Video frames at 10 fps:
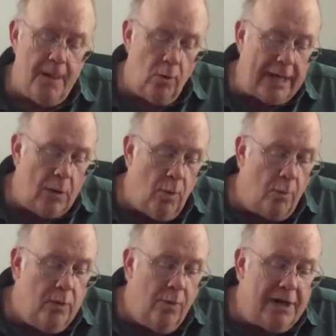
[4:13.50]
Okay,
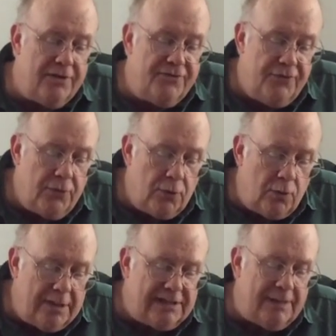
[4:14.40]
what we want to
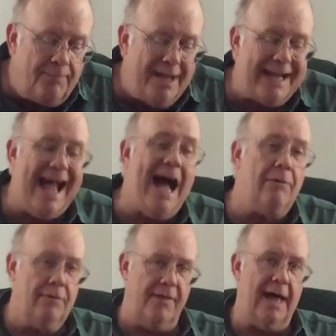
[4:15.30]
do is to pick
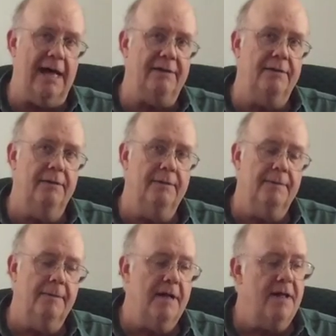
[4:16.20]
out of that
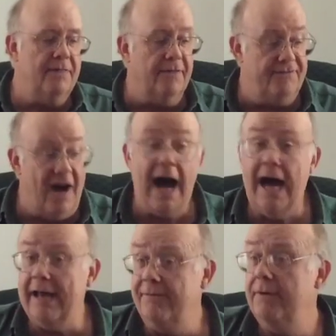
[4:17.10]
the
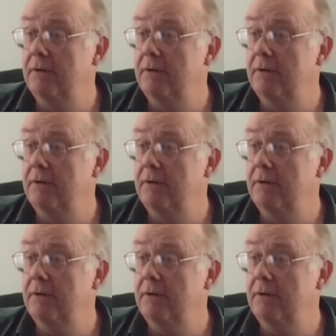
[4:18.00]
5,